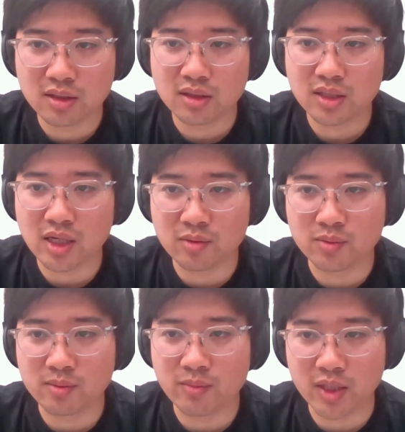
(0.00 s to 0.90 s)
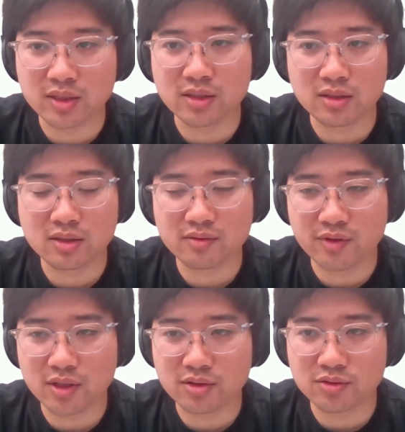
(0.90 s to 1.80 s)
how many
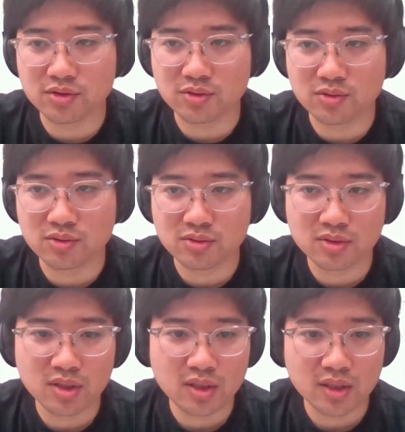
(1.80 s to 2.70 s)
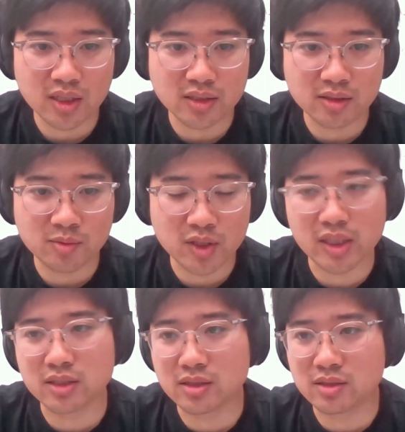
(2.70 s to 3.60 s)
vehicles you can simulate.
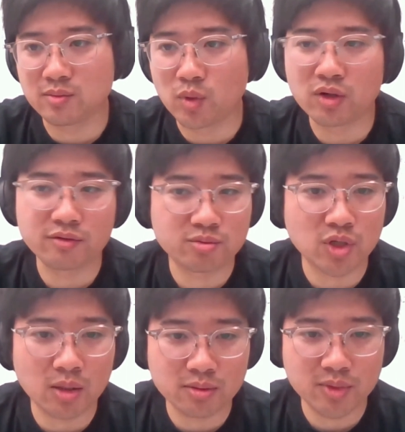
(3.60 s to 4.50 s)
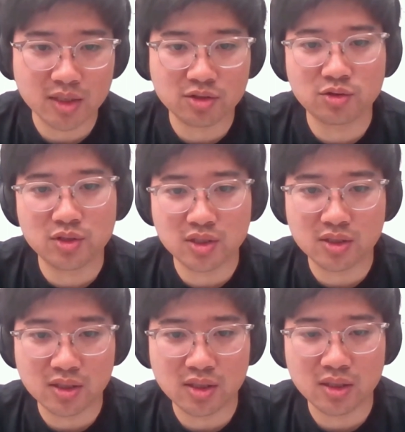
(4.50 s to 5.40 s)
It's more of a problem that
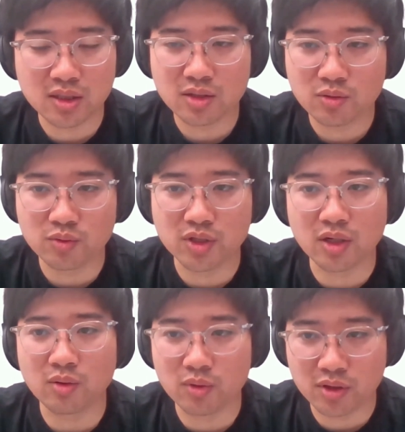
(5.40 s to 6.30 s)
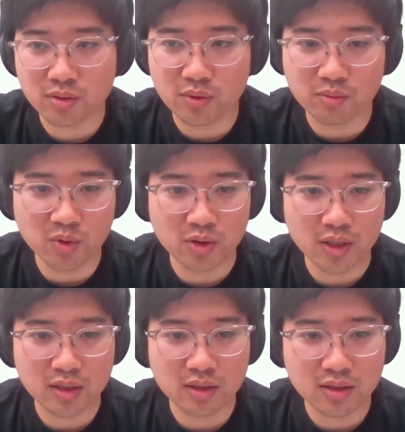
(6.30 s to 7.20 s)
QGC would not work with more
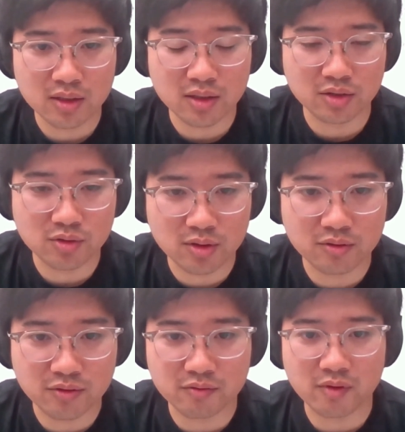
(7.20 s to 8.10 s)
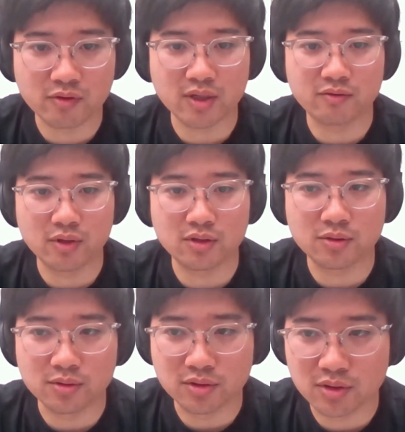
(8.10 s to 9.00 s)
than 255
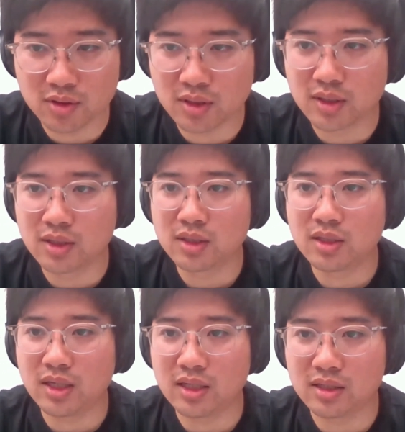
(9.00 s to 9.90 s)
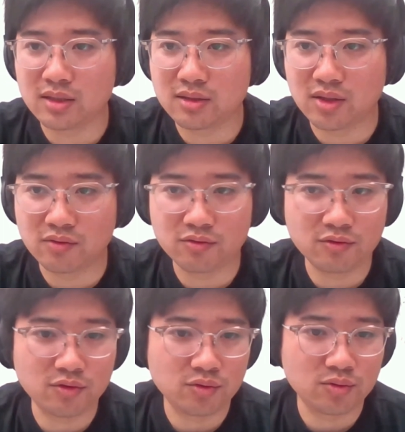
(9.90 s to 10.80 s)
vehicles. And
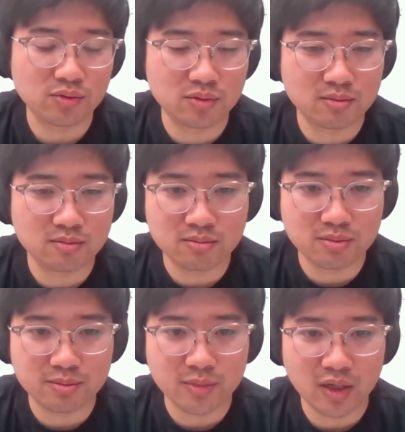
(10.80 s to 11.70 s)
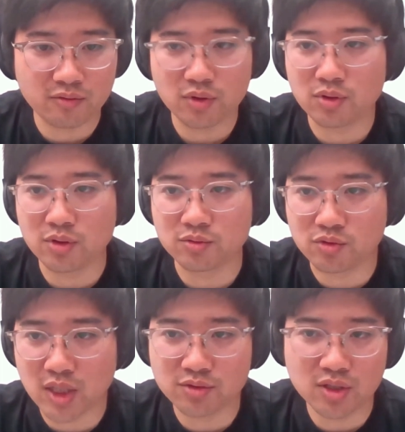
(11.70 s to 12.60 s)
if you have your own
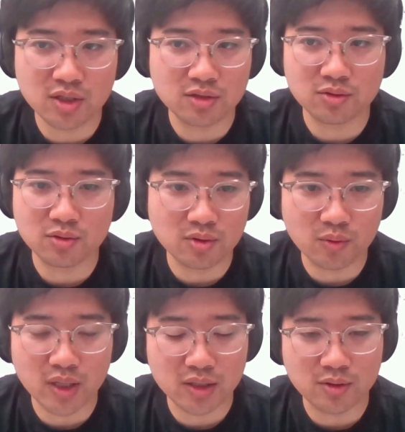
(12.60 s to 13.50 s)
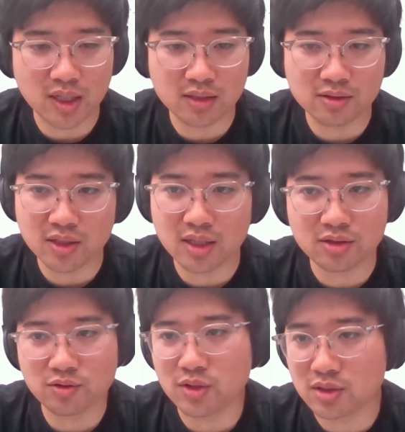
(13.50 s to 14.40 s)
ground station or a way to handle
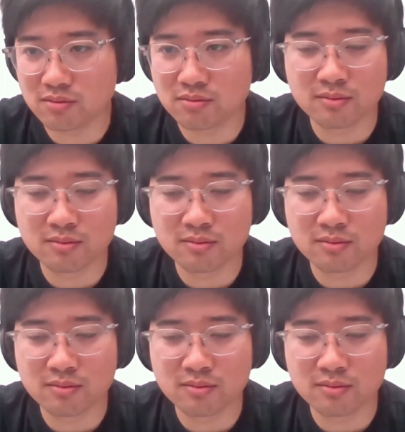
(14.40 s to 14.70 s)
that, you can